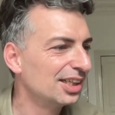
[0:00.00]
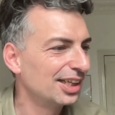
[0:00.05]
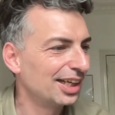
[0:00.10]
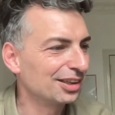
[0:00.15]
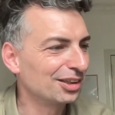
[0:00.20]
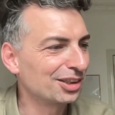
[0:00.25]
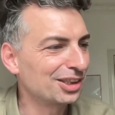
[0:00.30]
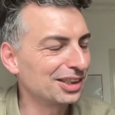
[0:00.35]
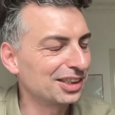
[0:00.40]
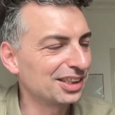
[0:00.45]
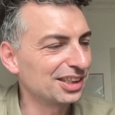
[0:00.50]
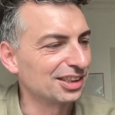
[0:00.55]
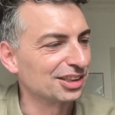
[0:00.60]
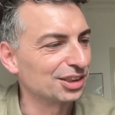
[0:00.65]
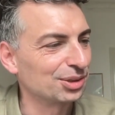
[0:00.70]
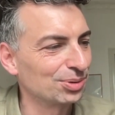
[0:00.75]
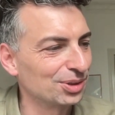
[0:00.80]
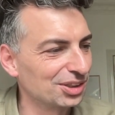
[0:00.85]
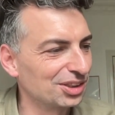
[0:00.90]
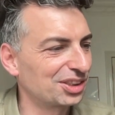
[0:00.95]
and look at
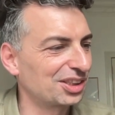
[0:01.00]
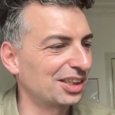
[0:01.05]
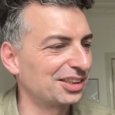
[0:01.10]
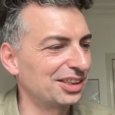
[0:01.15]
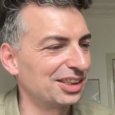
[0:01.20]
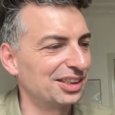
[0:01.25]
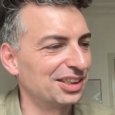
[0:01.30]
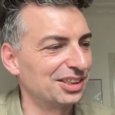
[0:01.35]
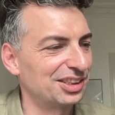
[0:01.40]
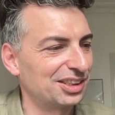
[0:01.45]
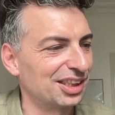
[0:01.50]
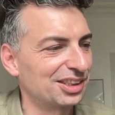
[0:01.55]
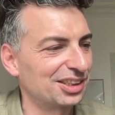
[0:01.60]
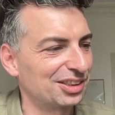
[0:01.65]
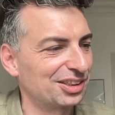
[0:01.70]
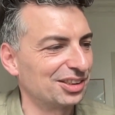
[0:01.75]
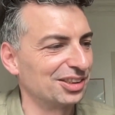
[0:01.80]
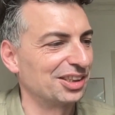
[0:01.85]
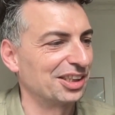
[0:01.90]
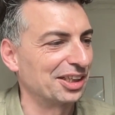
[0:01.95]
this. We were discussing this
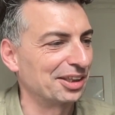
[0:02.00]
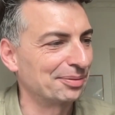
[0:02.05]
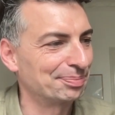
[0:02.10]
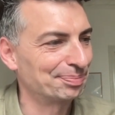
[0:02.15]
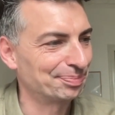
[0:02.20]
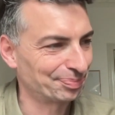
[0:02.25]
yesterday.